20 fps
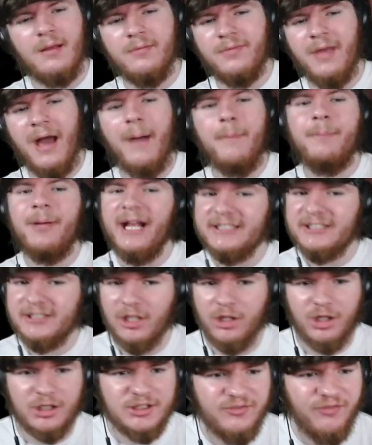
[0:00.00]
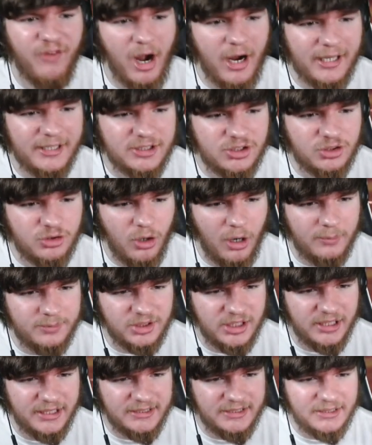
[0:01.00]
that pizza looks fucking
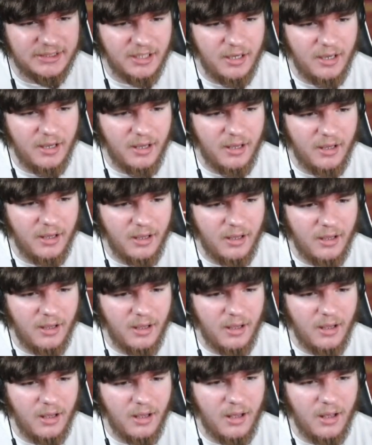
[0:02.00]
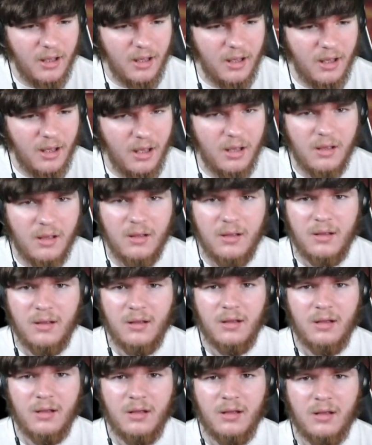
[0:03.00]
scrumptious. Sorry, sorry. Bloody
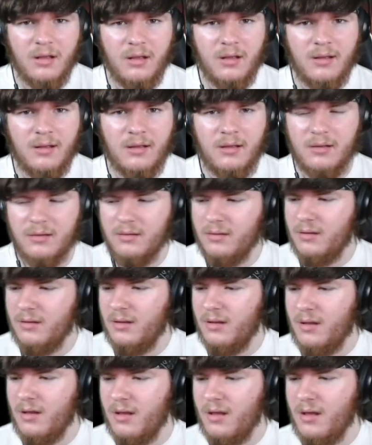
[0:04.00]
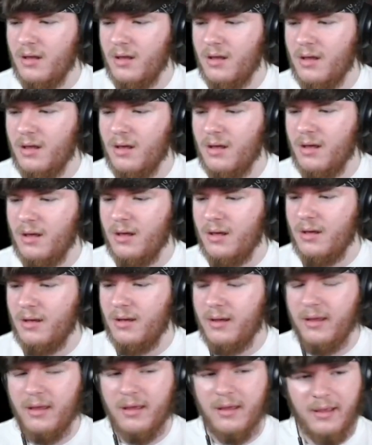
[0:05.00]
monkey. Just, who cares? Just,
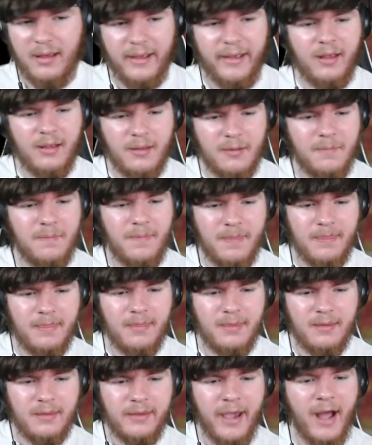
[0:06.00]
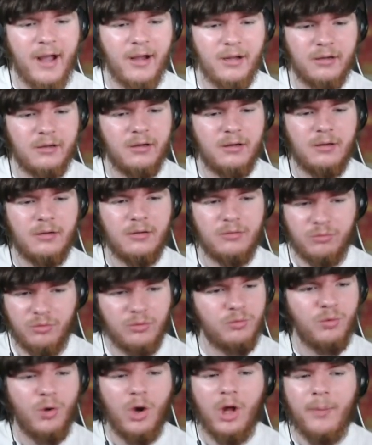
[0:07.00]
we're, we're gonna do it again. Just, yeah. Get out of guard. From the
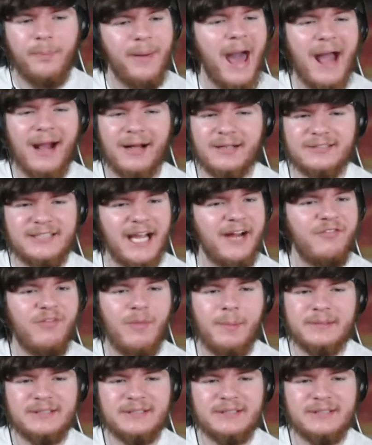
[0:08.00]
top. Roll it back. Take it from the